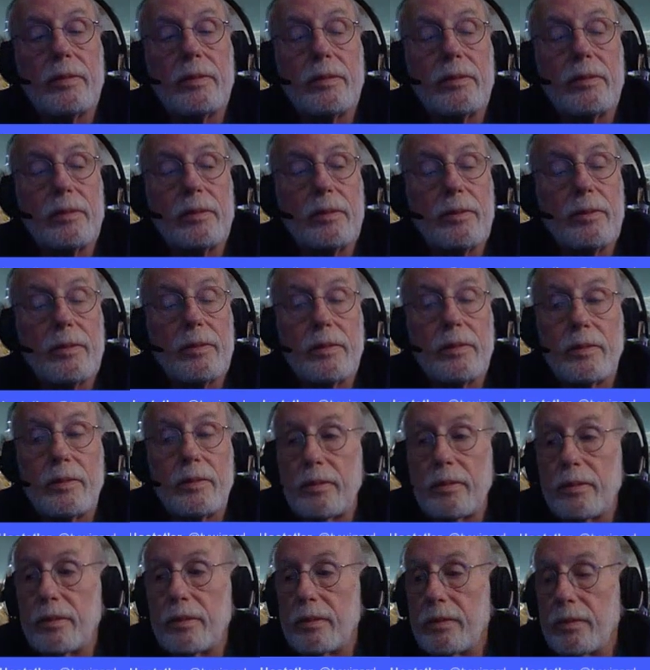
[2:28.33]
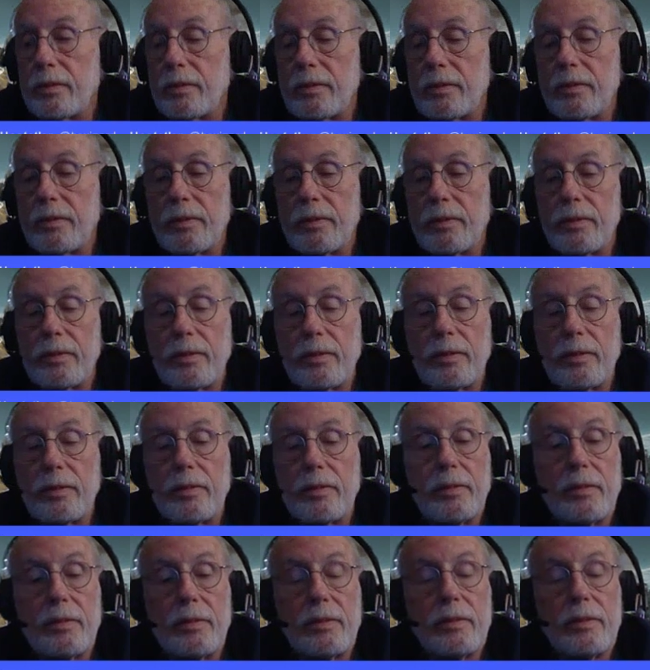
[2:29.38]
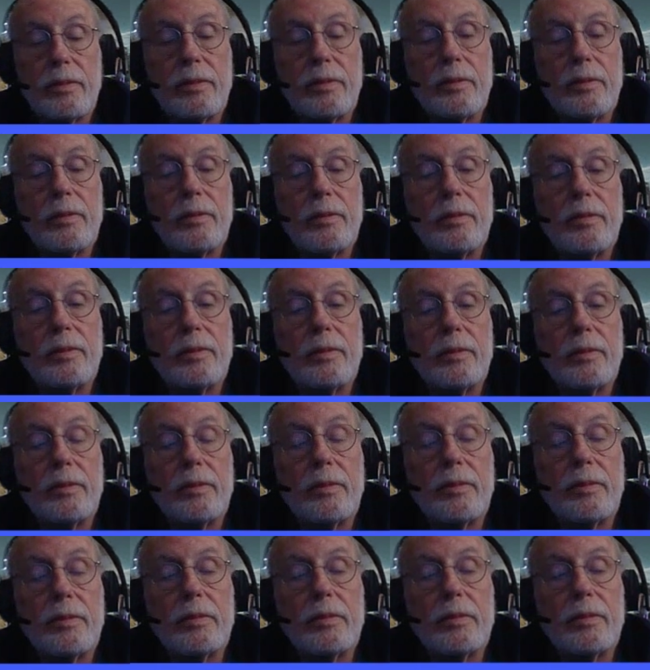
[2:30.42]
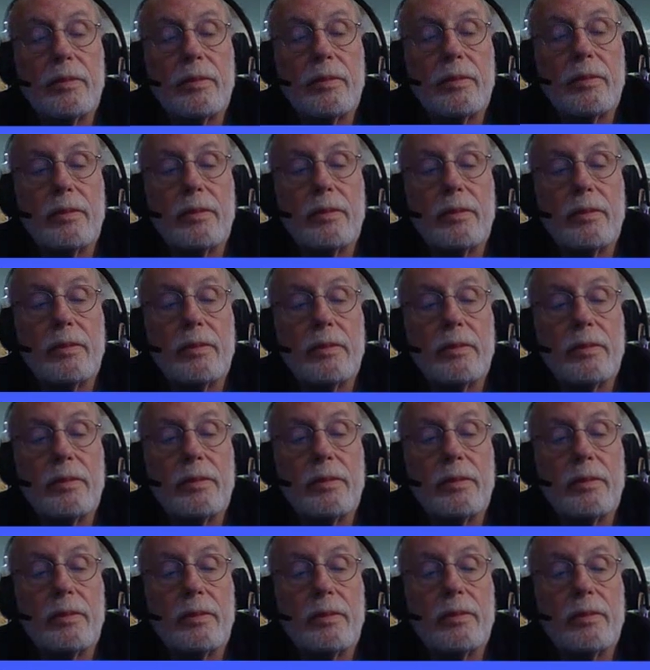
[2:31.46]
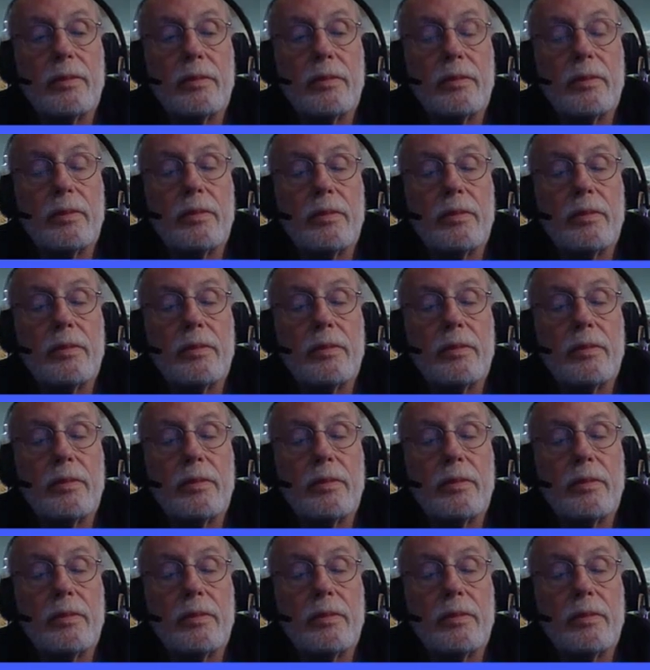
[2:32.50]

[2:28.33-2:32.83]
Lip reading: [no speech]